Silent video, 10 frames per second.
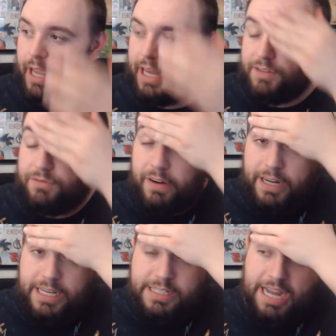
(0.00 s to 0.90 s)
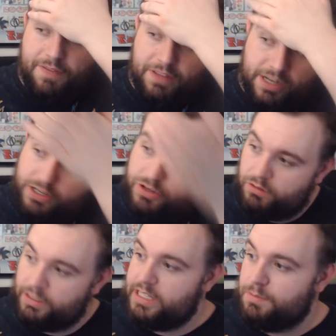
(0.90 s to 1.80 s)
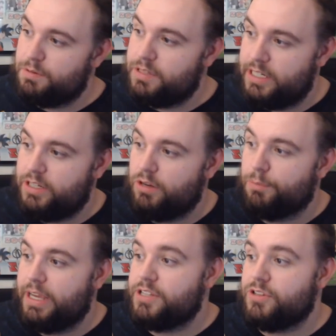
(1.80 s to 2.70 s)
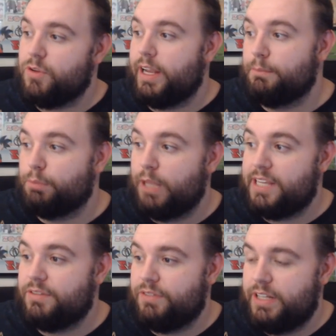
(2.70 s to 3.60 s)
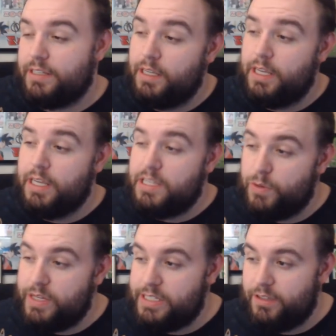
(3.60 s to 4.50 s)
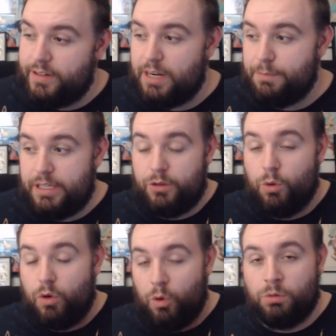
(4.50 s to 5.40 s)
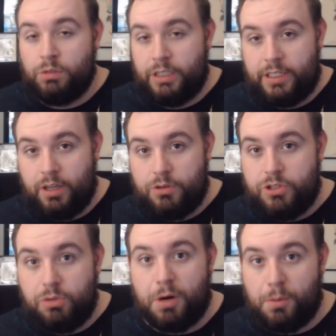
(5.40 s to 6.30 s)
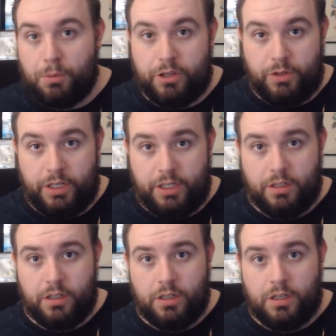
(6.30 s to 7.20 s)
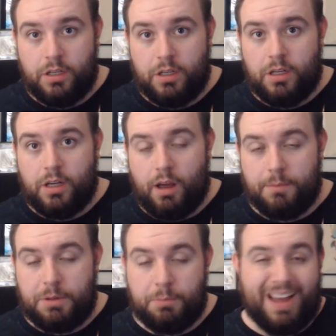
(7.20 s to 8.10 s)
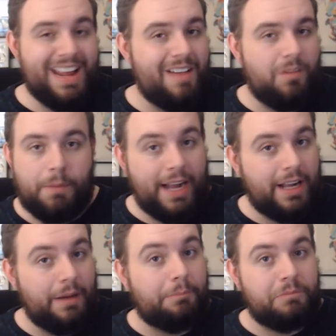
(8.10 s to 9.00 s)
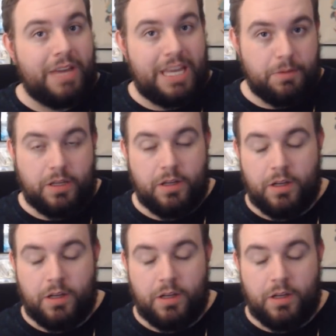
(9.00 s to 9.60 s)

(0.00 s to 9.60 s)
and it's very nice to have that additional 19% to your base strike and blast defense. So he's either got to be your only go-to purple unit, um, you might have a backup maybe,